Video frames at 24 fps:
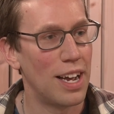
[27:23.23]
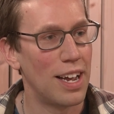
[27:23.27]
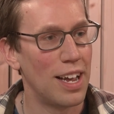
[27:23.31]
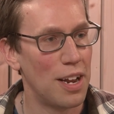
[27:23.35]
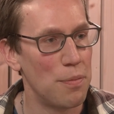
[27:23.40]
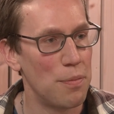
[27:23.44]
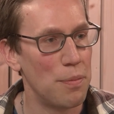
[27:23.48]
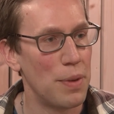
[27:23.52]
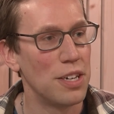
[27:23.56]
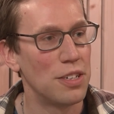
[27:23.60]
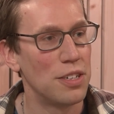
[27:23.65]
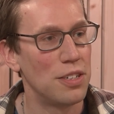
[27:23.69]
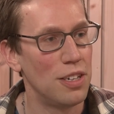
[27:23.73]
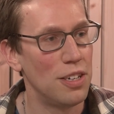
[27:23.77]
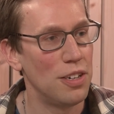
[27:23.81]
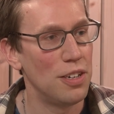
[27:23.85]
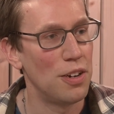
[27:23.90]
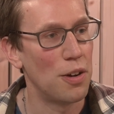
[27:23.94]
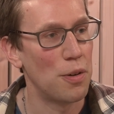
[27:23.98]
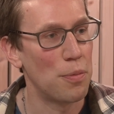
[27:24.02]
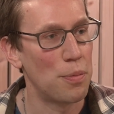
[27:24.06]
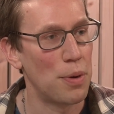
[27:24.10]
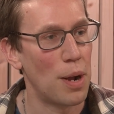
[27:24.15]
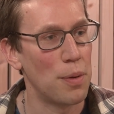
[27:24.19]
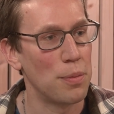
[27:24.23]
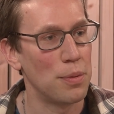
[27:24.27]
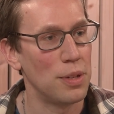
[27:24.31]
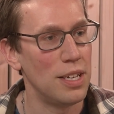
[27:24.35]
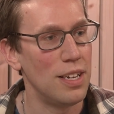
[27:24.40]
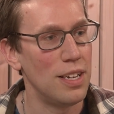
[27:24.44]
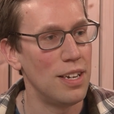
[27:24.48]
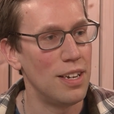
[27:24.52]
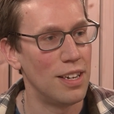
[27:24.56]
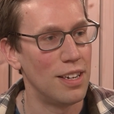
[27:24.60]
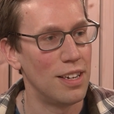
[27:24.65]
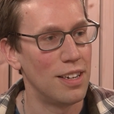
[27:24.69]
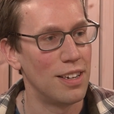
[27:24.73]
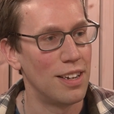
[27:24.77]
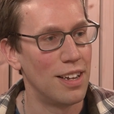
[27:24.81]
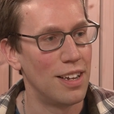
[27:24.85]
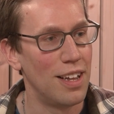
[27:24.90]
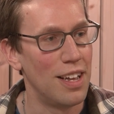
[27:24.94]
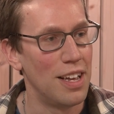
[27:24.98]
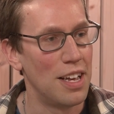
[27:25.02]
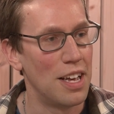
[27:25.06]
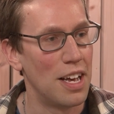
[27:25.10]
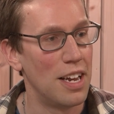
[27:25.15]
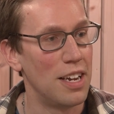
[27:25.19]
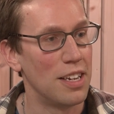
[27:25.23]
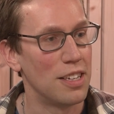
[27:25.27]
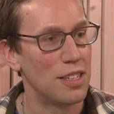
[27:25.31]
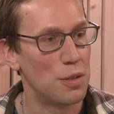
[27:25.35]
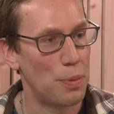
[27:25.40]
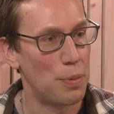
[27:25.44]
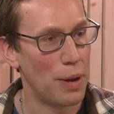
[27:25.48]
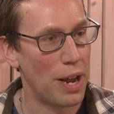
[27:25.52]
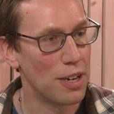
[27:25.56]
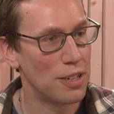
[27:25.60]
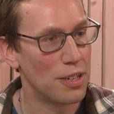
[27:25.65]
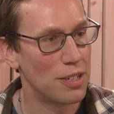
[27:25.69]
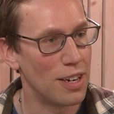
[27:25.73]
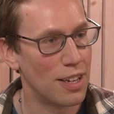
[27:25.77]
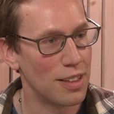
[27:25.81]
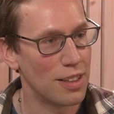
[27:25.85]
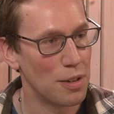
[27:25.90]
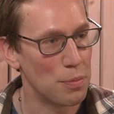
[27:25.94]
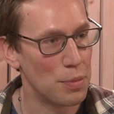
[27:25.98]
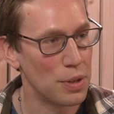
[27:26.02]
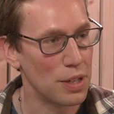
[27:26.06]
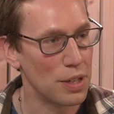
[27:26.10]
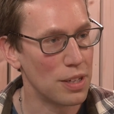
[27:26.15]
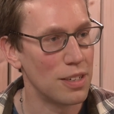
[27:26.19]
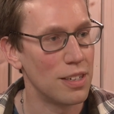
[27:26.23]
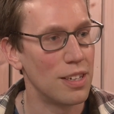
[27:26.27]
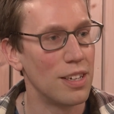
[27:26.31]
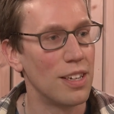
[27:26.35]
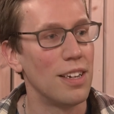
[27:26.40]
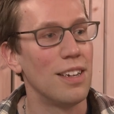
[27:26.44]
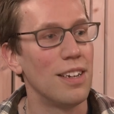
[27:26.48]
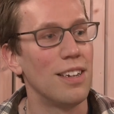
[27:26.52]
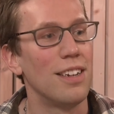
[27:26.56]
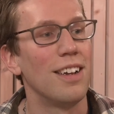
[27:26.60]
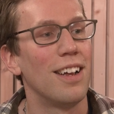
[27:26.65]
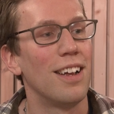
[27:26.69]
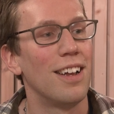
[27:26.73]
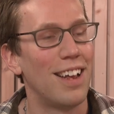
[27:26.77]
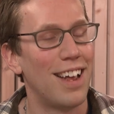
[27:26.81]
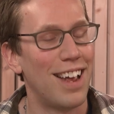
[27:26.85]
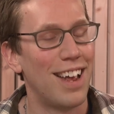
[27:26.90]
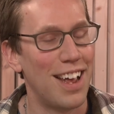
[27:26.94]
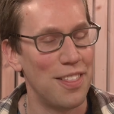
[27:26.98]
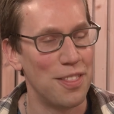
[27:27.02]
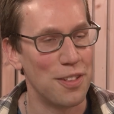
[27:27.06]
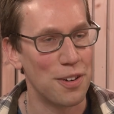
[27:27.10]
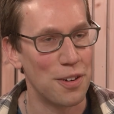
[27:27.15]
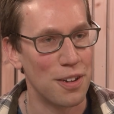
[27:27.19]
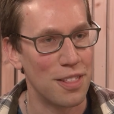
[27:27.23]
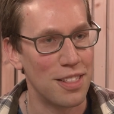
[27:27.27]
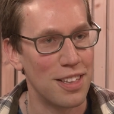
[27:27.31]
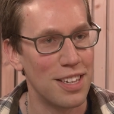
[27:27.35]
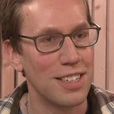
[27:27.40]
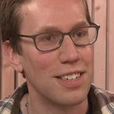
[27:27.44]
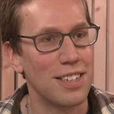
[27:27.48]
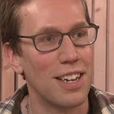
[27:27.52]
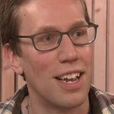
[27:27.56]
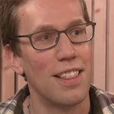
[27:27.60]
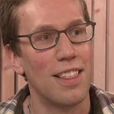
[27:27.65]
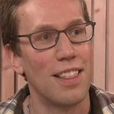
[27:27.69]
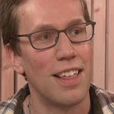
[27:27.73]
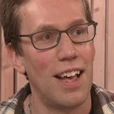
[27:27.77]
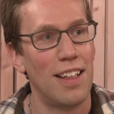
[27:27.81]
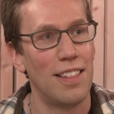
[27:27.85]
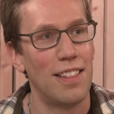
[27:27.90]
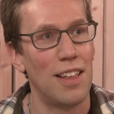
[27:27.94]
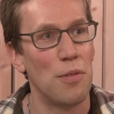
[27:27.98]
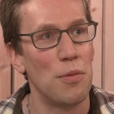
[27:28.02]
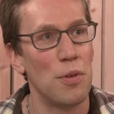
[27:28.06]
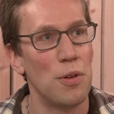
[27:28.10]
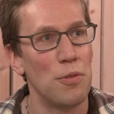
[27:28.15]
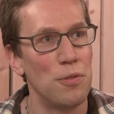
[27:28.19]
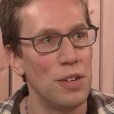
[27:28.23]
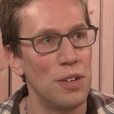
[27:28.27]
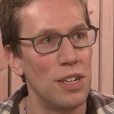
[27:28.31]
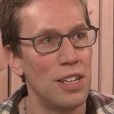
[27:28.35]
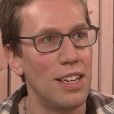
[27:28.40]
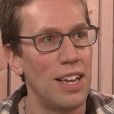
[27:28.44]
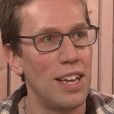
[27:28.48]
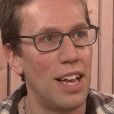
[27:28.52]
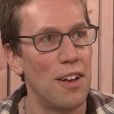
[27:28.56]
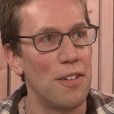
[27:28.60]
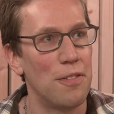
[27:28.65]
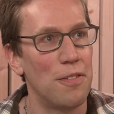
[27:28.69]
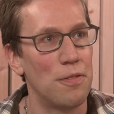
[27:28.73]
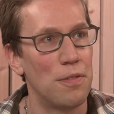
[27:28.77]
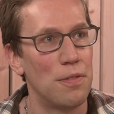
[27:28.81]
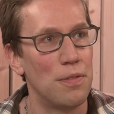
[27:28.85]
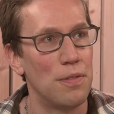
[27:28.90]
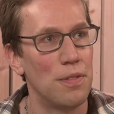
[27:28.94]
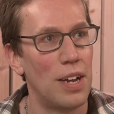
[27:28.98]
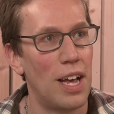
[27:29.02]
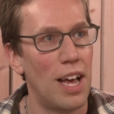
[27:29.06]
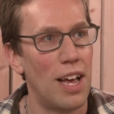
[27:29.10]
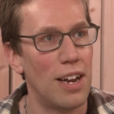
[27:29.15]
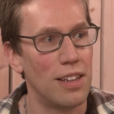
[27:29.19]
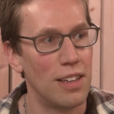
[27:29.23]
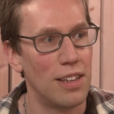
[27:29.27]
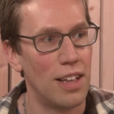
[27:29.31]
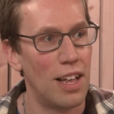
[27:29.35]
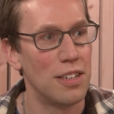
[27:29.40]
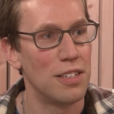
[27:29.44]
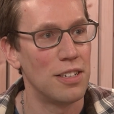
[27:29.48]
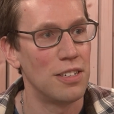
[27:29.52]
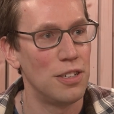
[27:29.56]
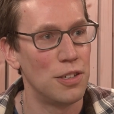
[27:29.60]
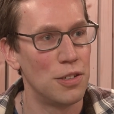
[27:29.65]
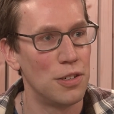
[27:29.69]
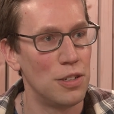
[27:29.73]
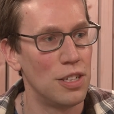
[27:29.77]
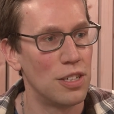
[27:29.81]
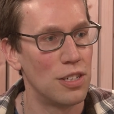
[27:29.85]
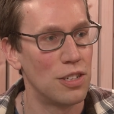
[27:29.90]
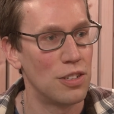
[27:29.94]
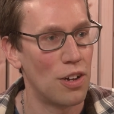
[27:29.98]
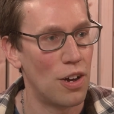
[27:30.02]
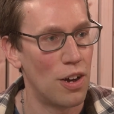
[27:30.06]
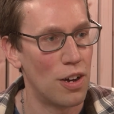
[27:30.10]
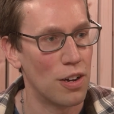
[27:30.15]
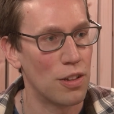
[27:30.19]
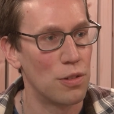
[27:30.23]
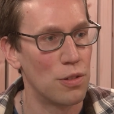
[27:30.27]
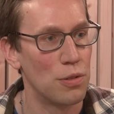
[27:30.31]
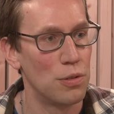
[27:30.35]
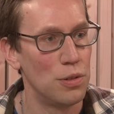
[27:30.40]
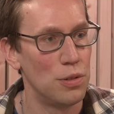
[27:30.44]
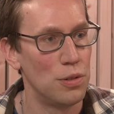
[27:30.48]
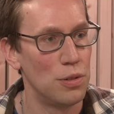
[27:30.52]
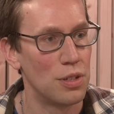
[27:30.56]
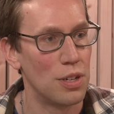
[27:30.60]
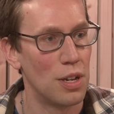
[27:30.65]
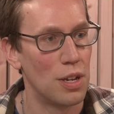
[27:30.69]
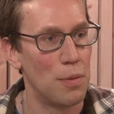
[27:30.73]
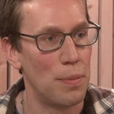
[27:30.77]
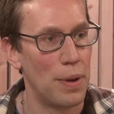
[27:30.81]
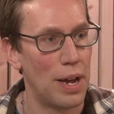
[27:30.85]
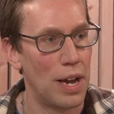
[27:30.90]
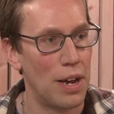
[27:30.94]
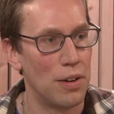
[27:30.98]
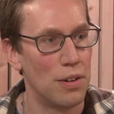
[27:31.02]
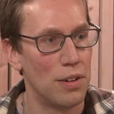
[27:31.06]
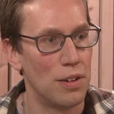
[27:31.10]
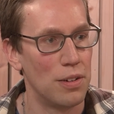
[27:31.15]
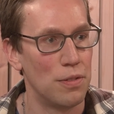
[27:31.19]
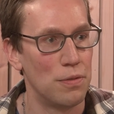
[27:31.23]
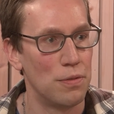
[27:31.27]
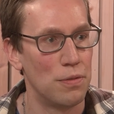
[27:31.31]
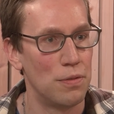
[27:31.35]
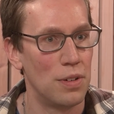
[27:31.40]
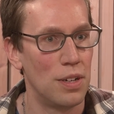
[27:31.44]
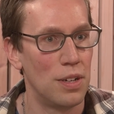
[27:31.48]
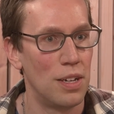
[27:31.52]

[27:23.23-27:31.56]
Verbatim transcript: I had mentioned, you know, probably needing an expansion on the building, and yeah. there are things like that that we really have had a lot of serious talk throughs sure. about of,